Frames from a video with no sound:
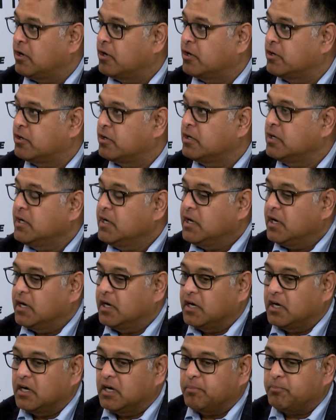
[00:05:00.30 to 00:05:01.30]
our
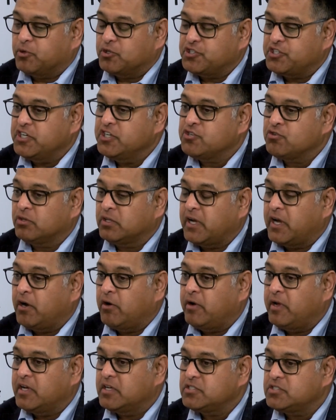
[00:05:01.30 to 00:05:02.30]
uh, procedural
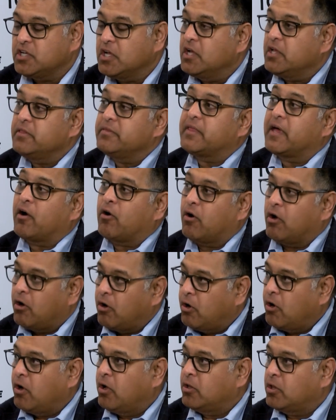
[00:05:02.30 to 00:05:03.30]
areas that are
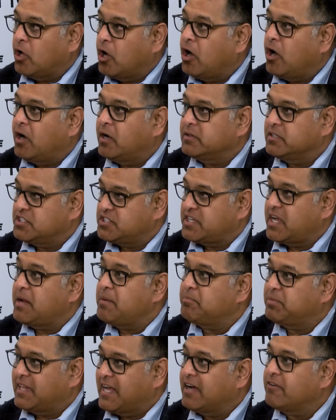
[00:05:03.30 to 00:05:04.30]
all on the
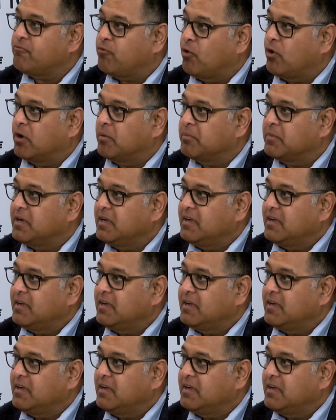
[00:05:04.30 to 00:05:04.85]
same platform